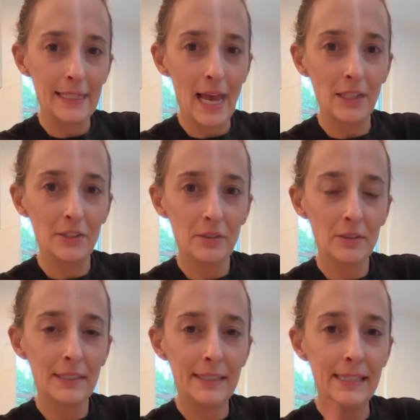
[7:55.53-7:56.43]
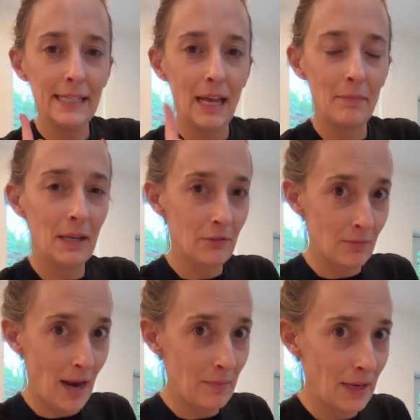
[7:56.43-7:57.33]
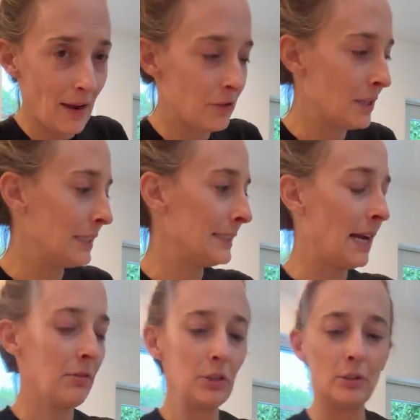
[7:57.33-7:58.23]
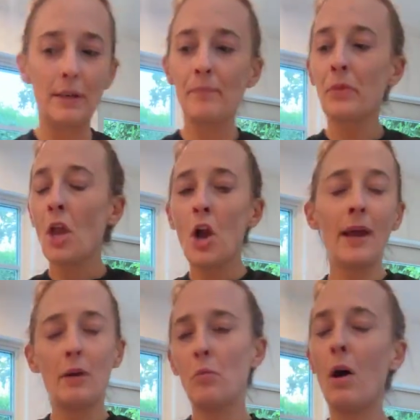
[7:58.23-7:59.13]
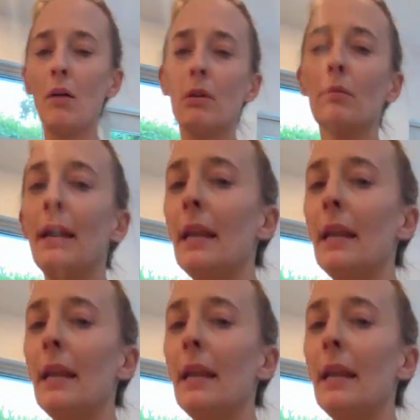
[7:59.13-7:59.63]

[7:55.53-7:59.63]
Yes. DM me and remind me after this and I will do it. Okay, while we're